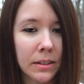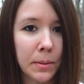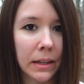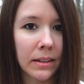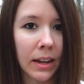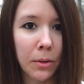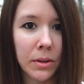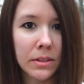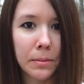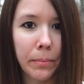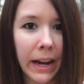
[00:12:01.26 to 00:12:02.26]
expecting
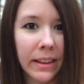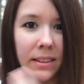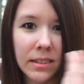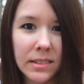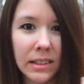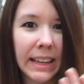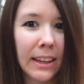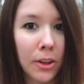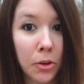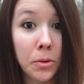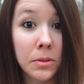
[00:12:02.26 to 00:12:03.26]
anyone to buy this to like
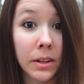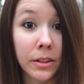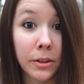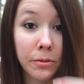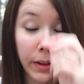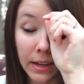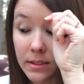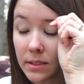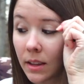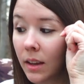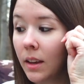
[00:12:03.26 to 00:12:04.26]
use on their
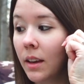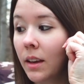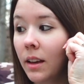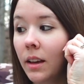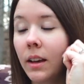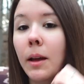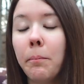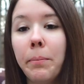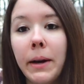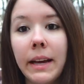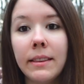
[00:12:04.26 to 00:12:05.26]
face,
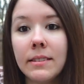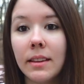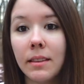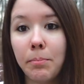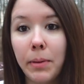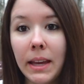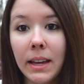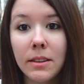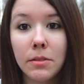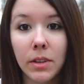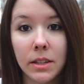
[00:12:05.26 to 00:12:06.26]
but being
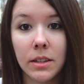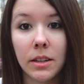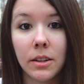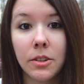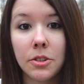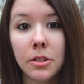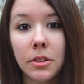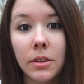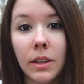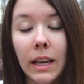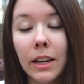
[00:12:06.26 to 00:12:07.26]
it's vintage,
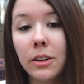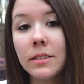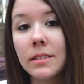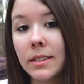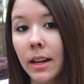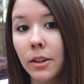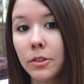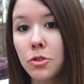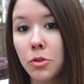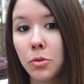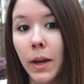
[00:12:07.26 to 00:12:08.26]
it could sell
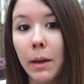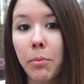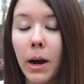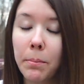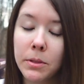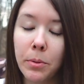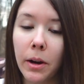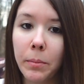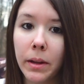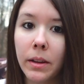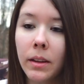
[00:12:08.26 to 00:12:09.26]
to a prop
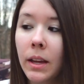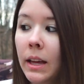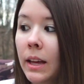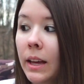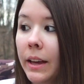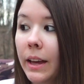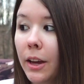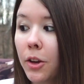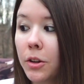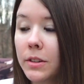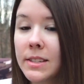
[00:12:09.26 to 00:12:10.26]
department. It
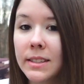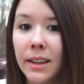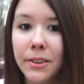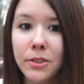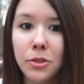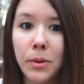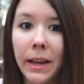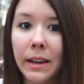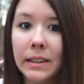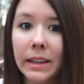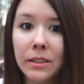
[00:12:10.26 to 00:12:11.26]
could sell to a
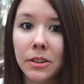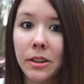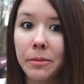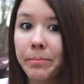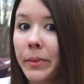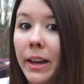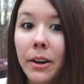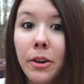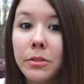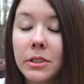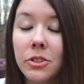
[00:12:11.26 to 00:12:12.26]
collector. I don't
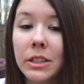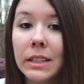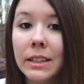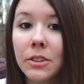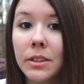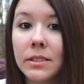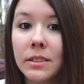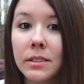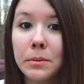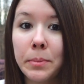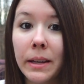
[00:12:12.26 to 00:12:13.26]
know if such a collector
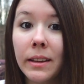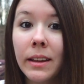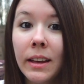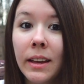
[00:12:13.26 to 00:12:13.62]
exists, but